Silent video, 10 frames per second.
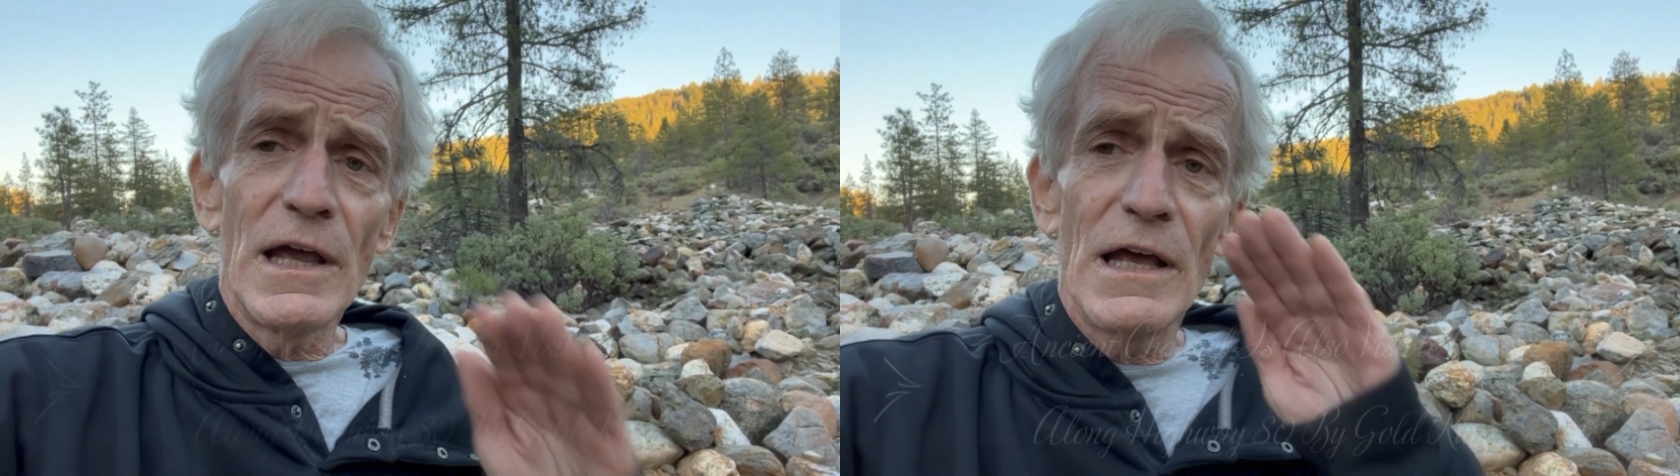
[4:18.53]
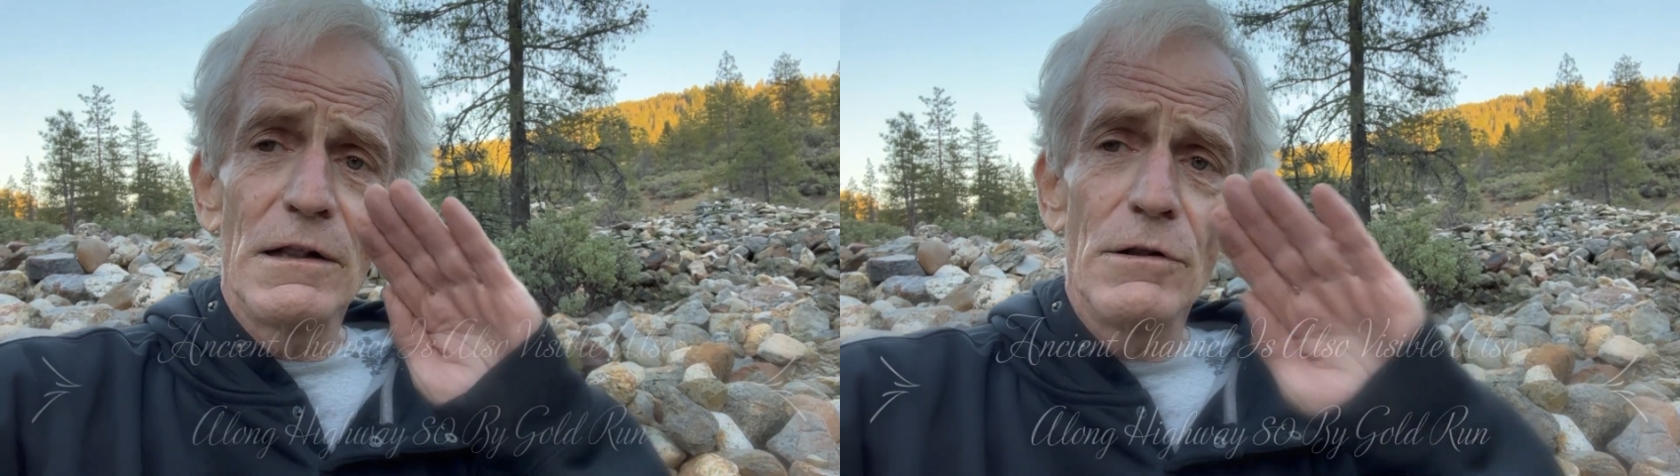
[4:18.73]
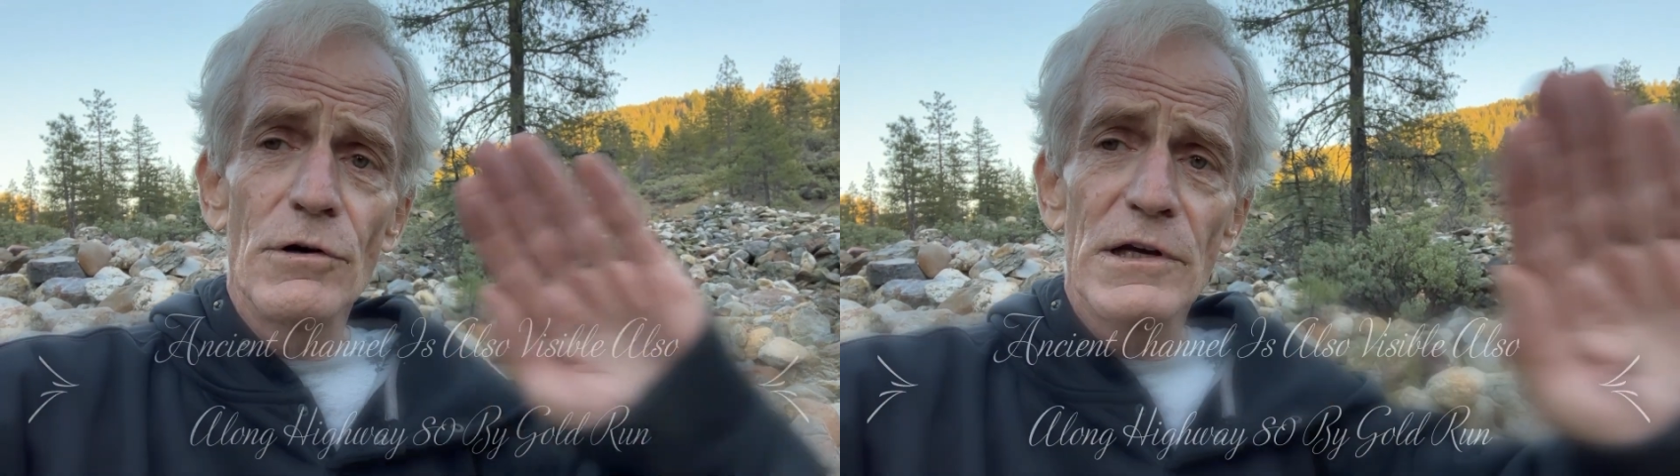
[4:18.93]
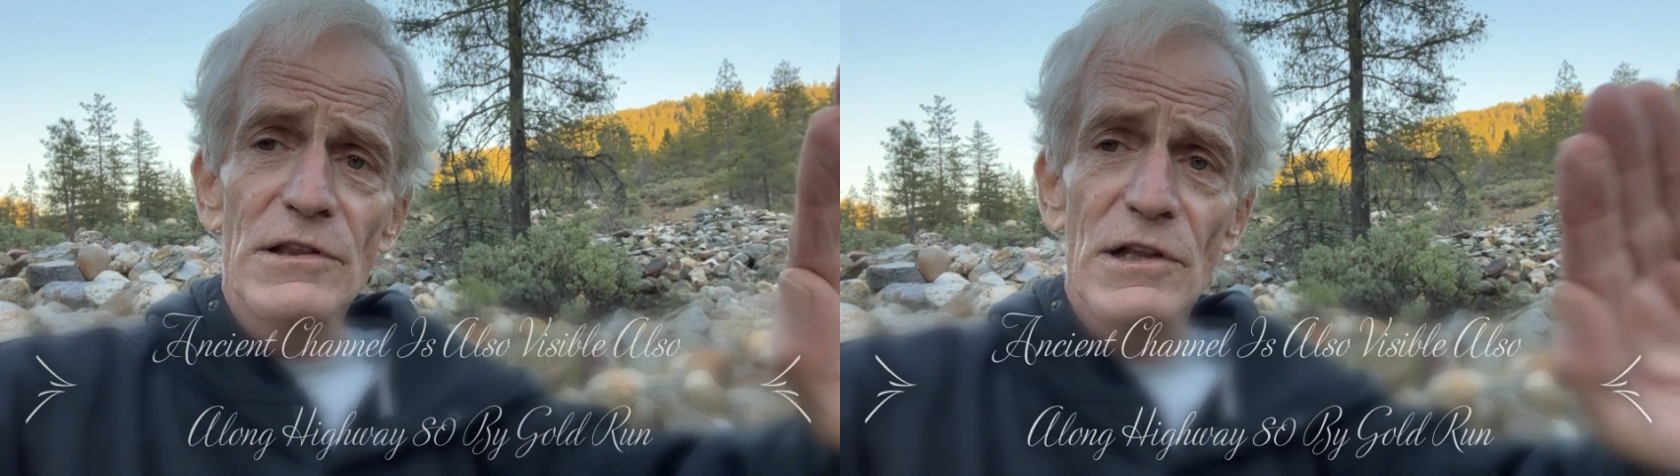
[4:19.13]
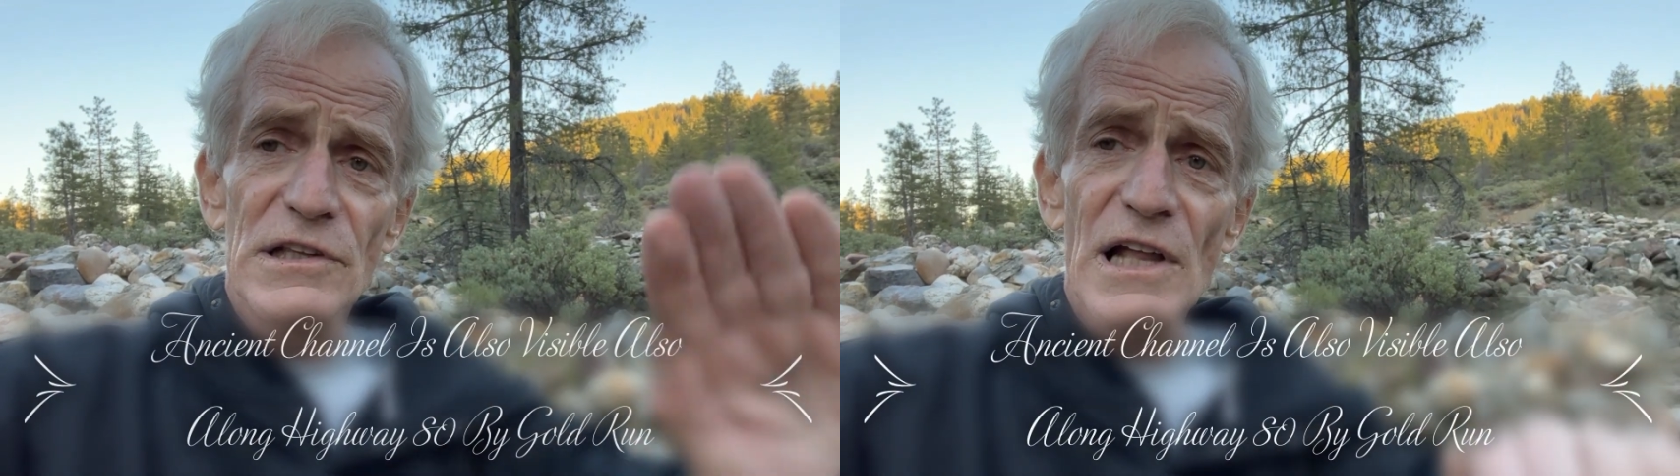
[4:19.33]
and look
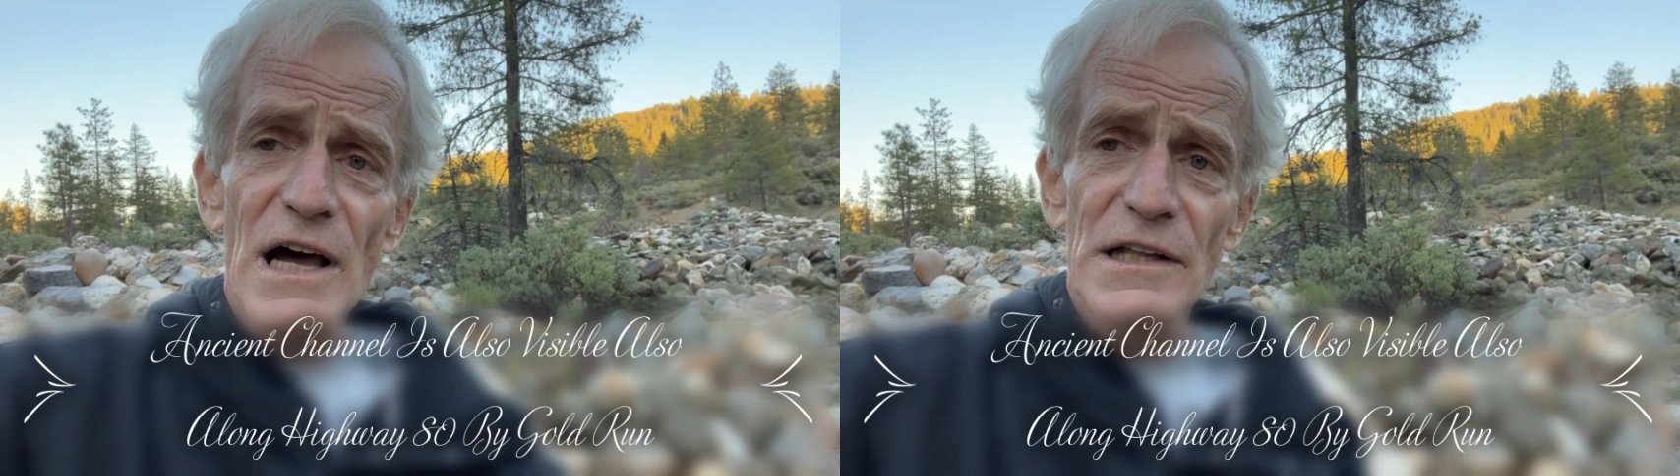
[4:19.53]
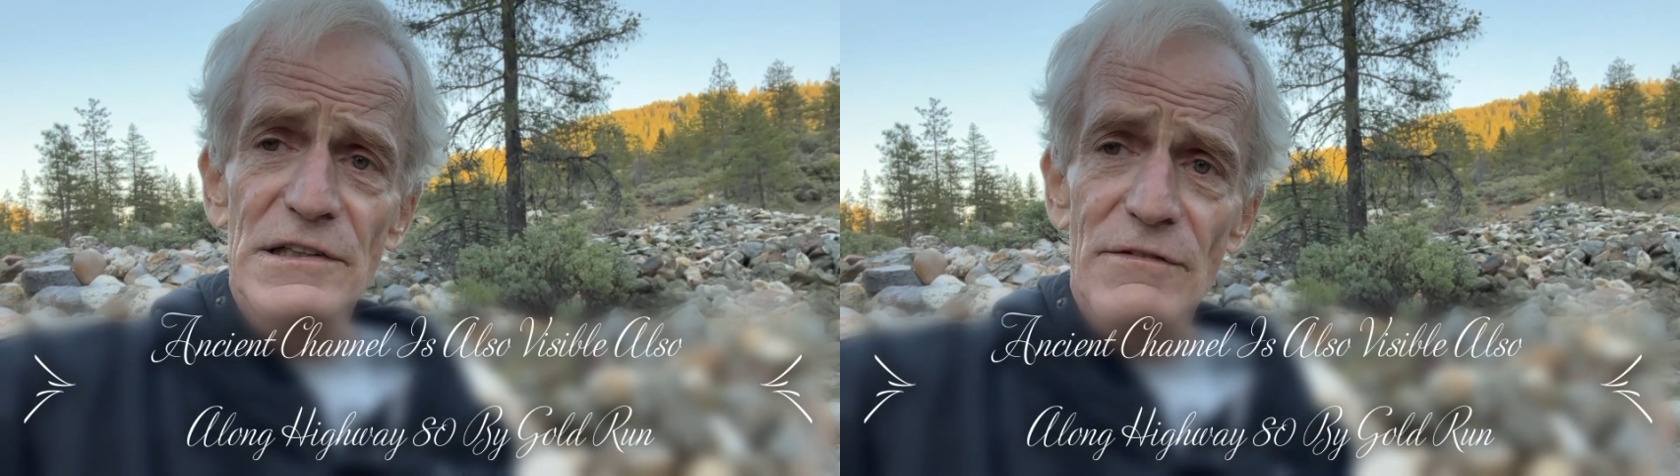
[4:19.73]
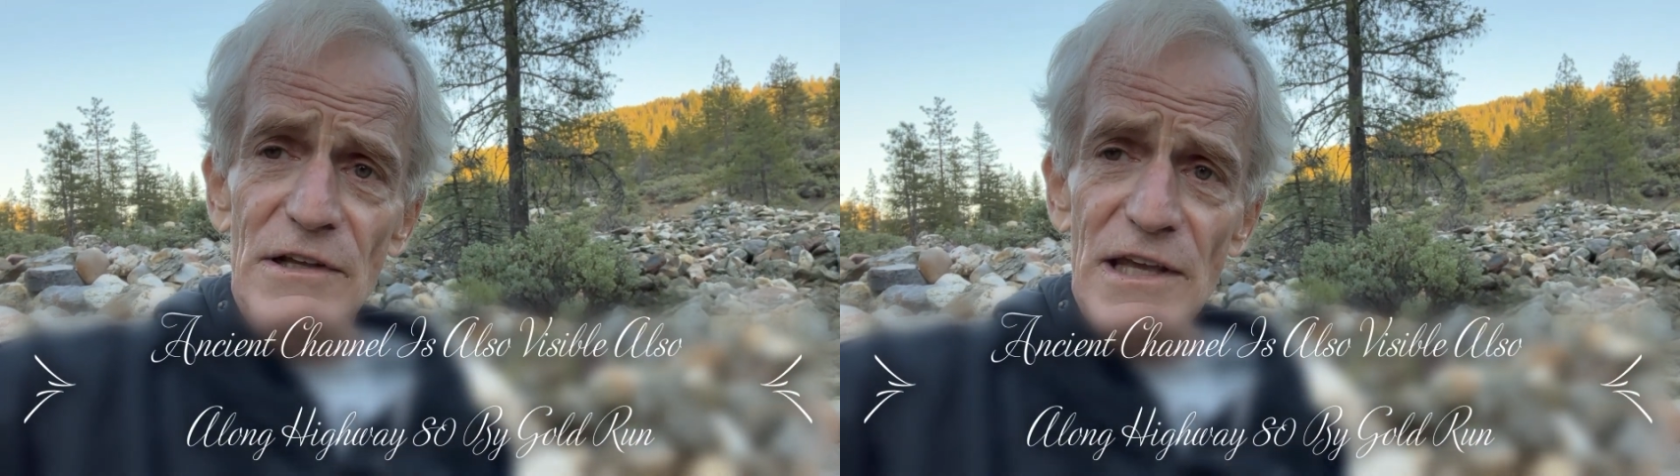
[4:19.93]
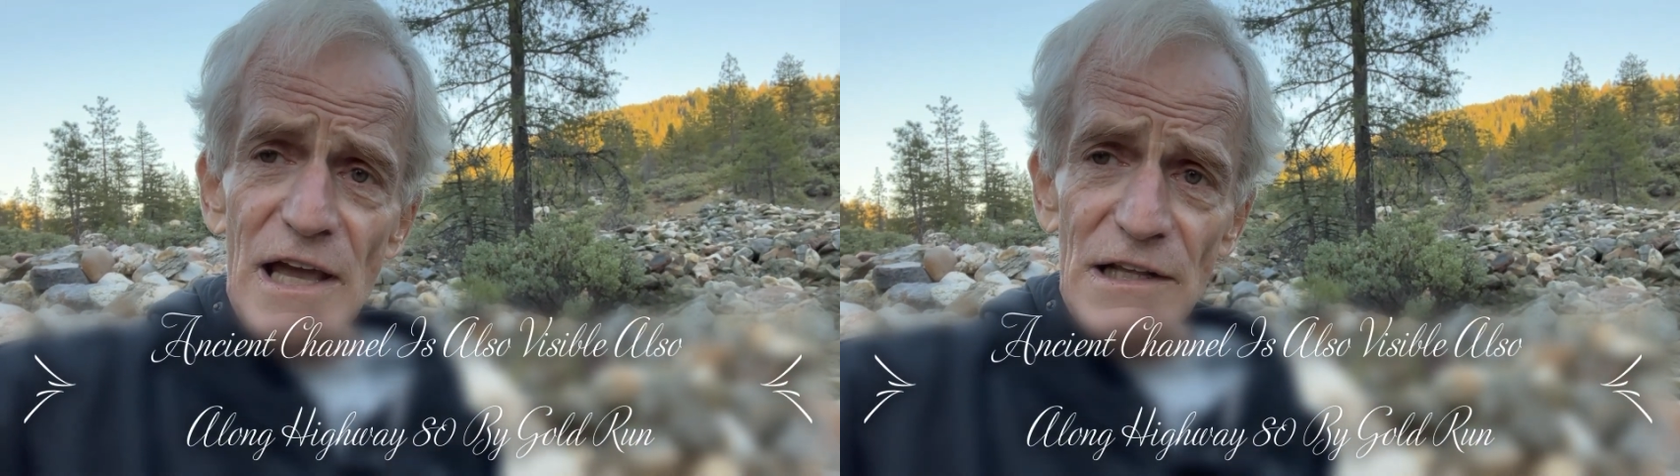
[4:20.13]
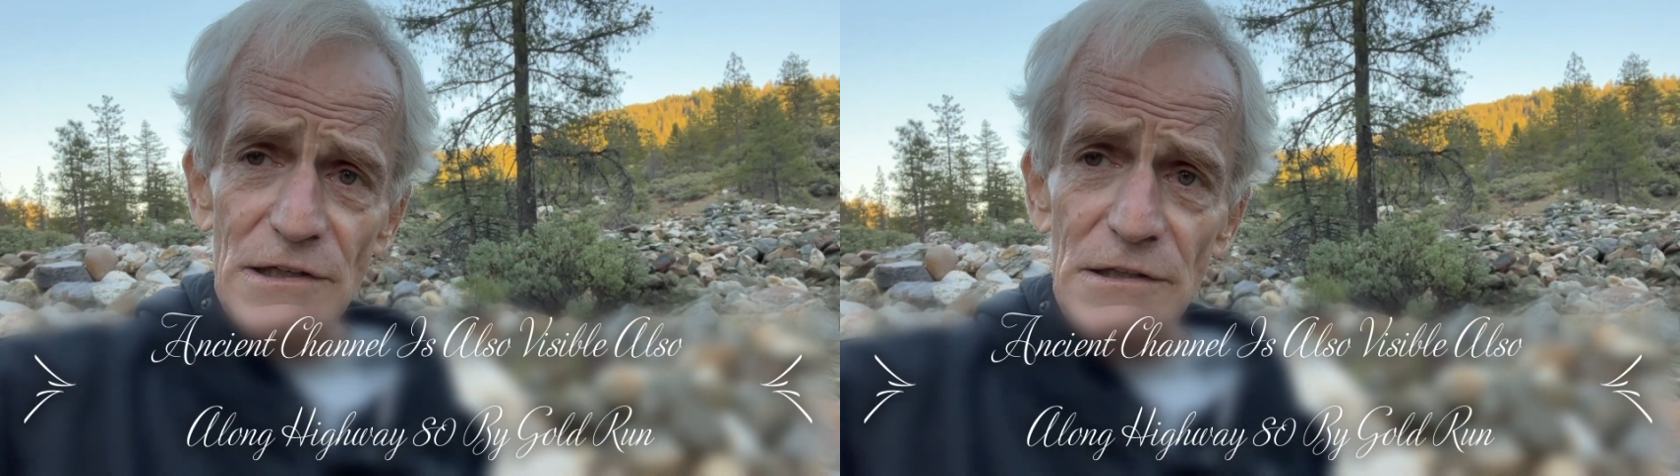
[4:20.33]
at the sides of the
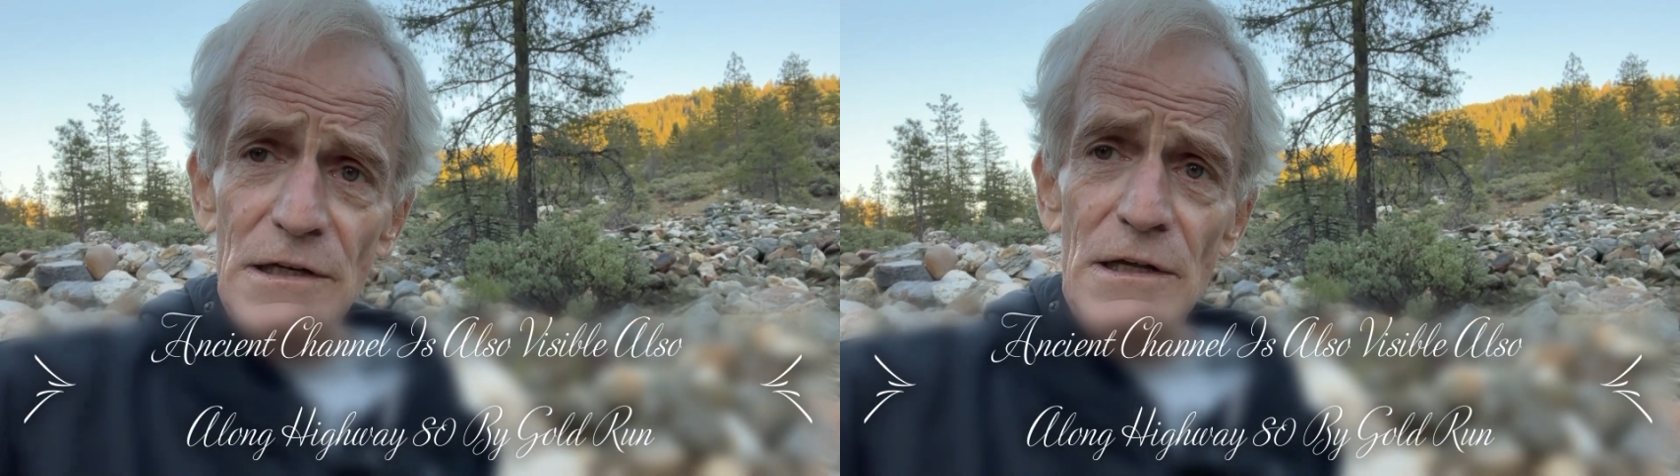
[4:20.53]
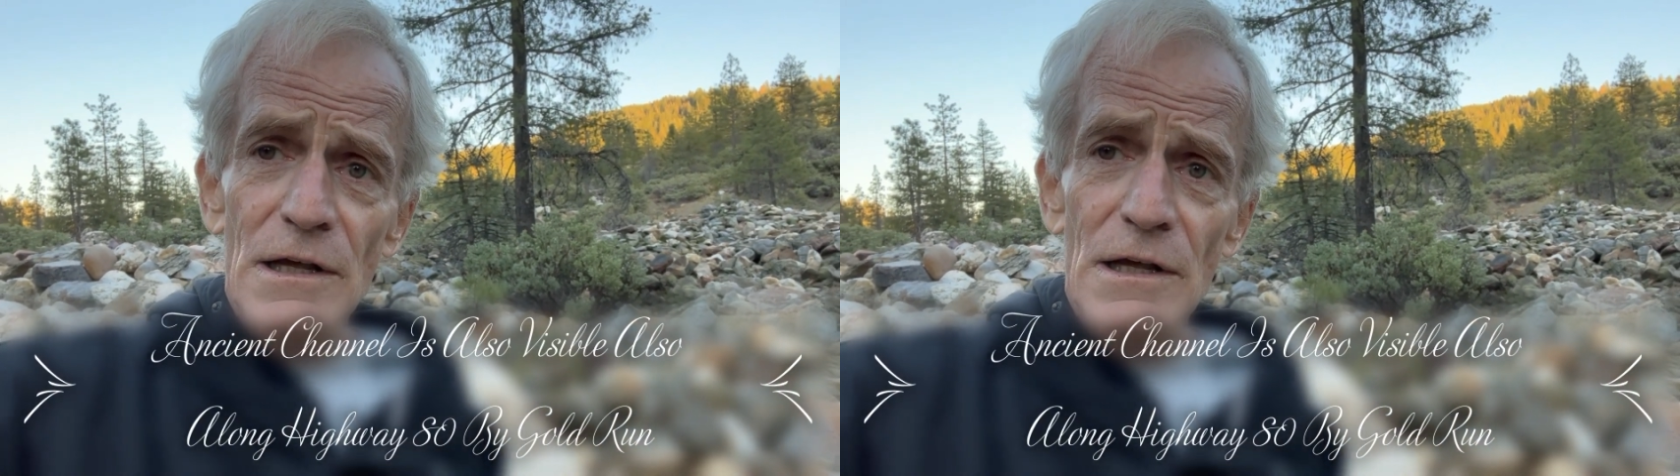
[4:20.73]
canyon,